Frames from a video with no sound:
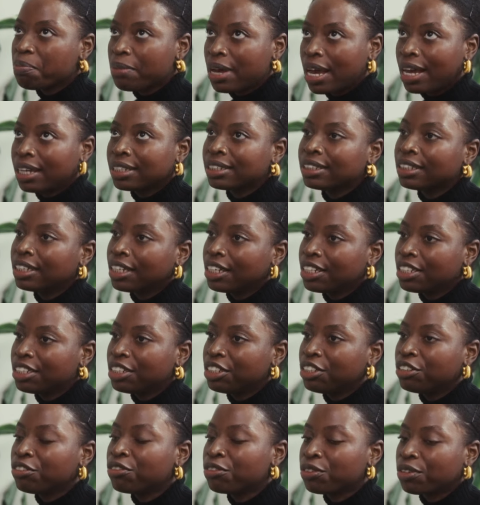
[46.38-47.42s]
back to
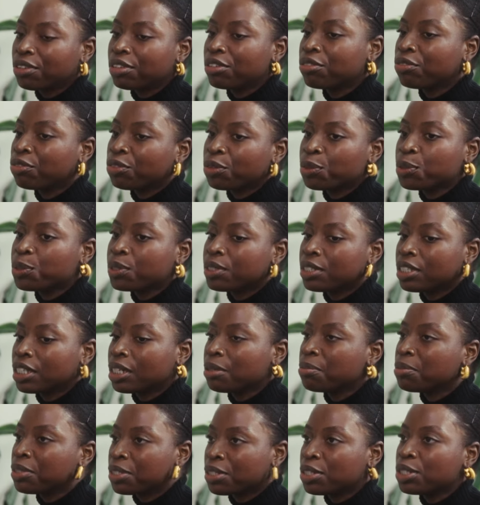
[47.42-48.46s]
Haiti for the first
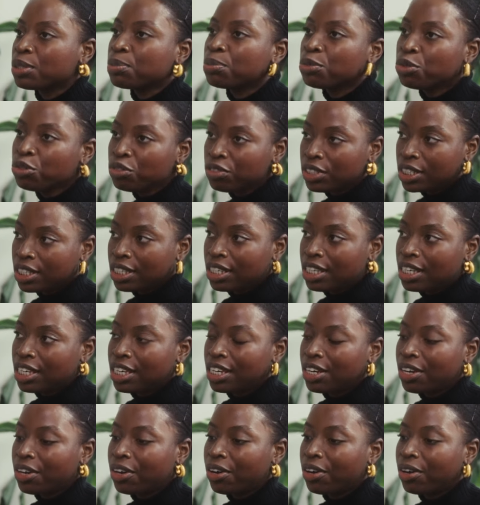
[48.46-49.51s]
time since moving
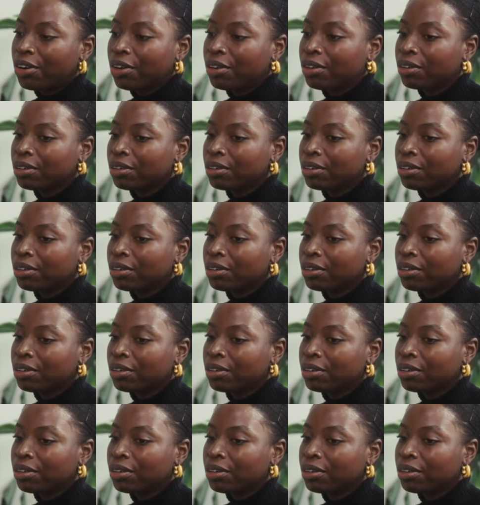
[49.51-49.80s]
here.